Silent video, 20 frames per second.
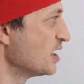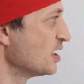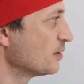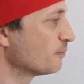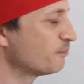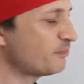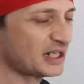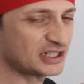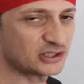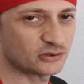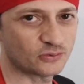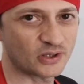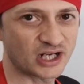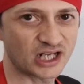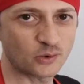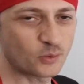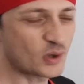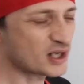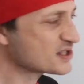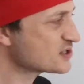By the way,
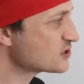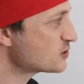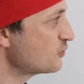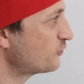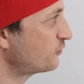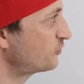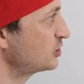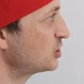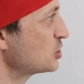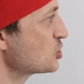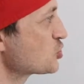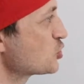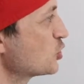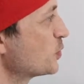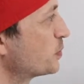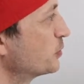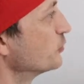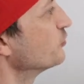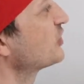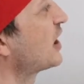once you finish the
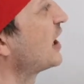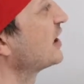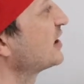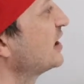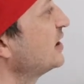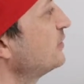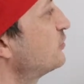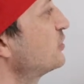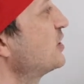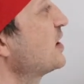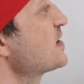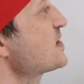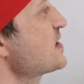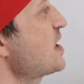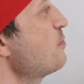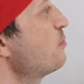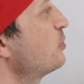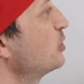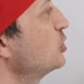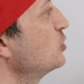puntata, for
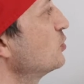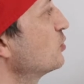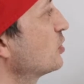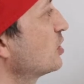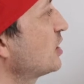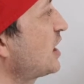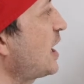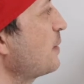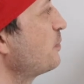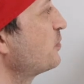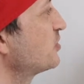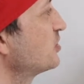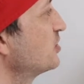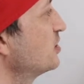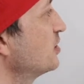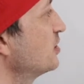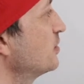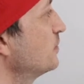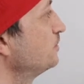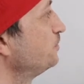example, you kept
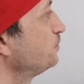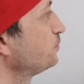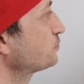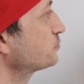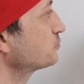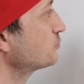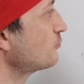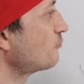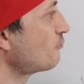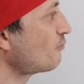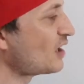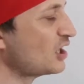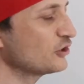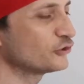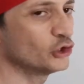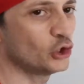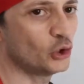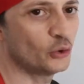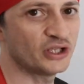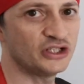the
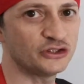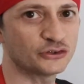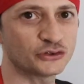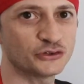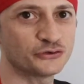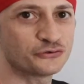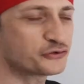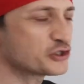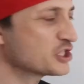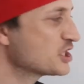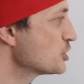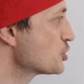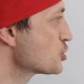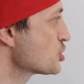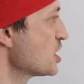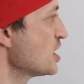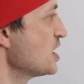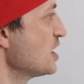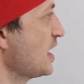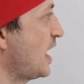dough into the fridge
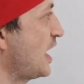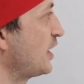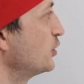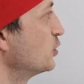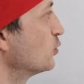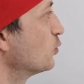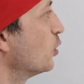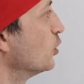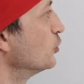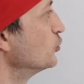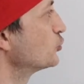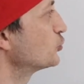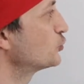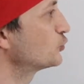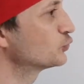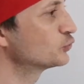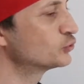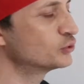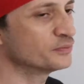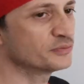and you want
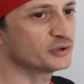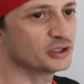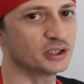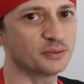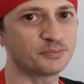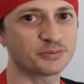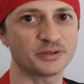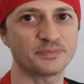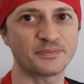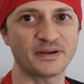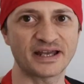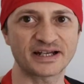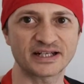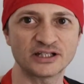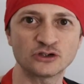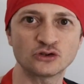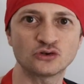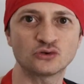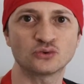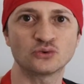to prepare
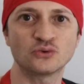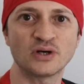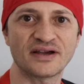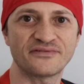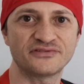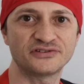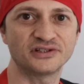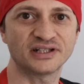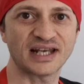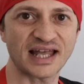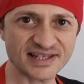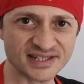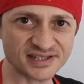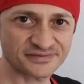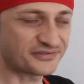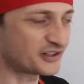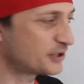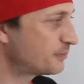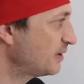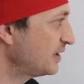it to have the last
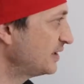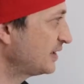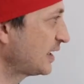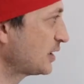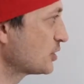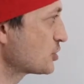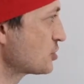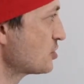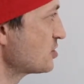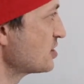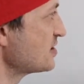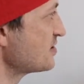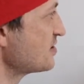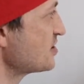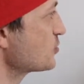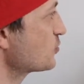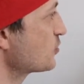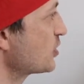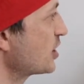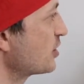fermentation, this
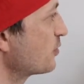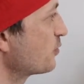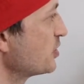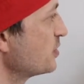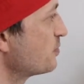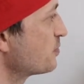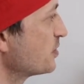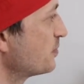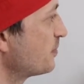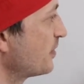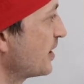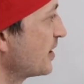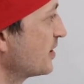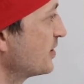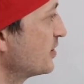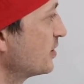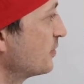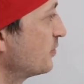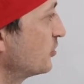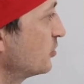is where we prepare
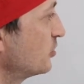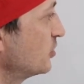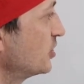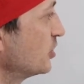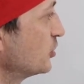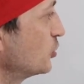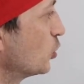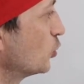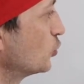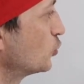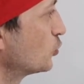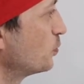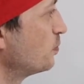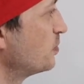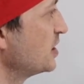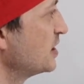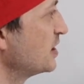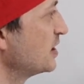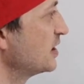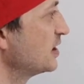the dough to
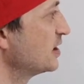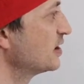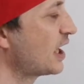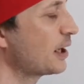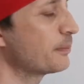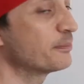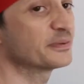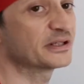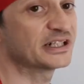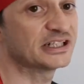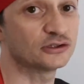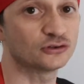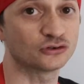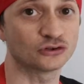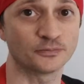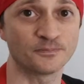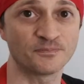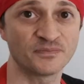be in appretto.